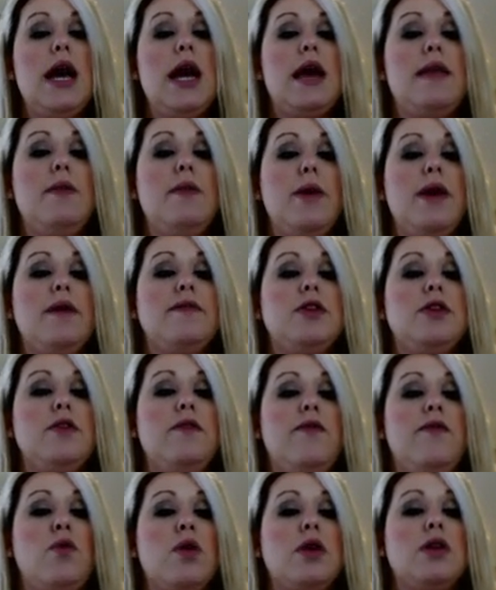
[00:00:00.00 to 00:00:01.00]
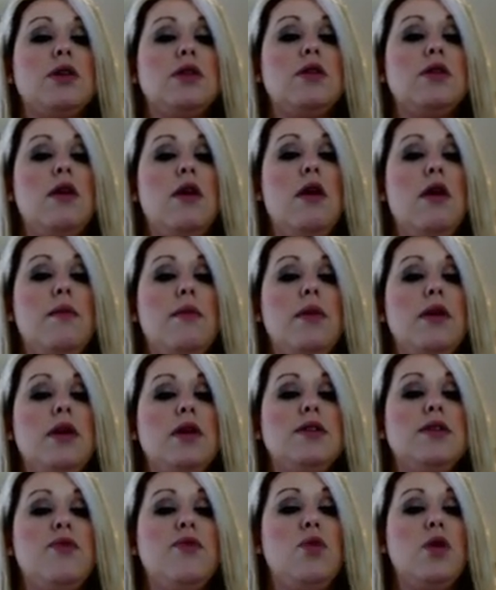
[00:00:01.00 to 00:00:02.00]
Then we have 2 4s, plus
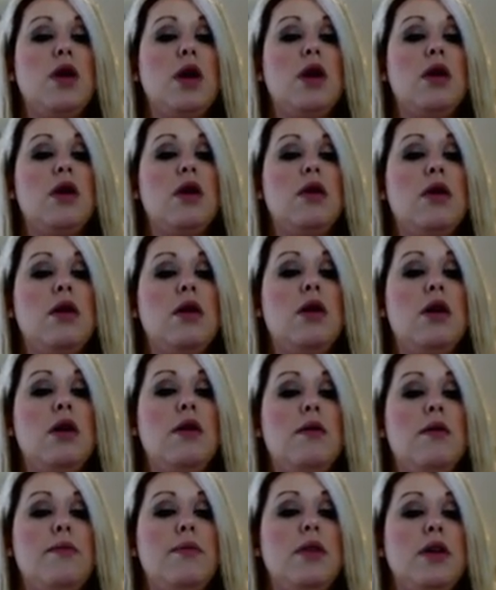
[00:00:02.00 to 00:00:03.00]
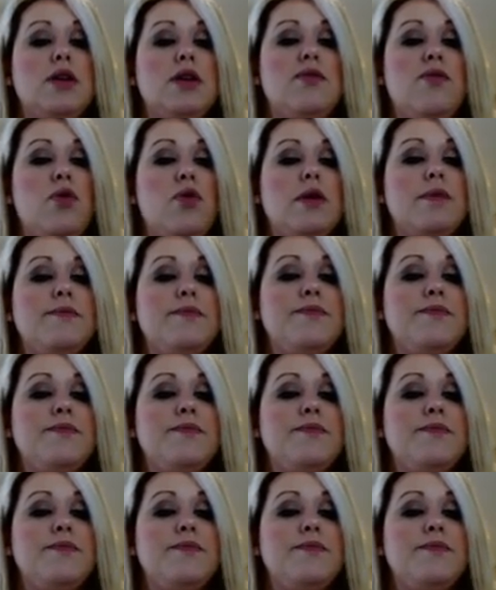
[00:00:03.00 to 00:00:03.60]
4, plus 4.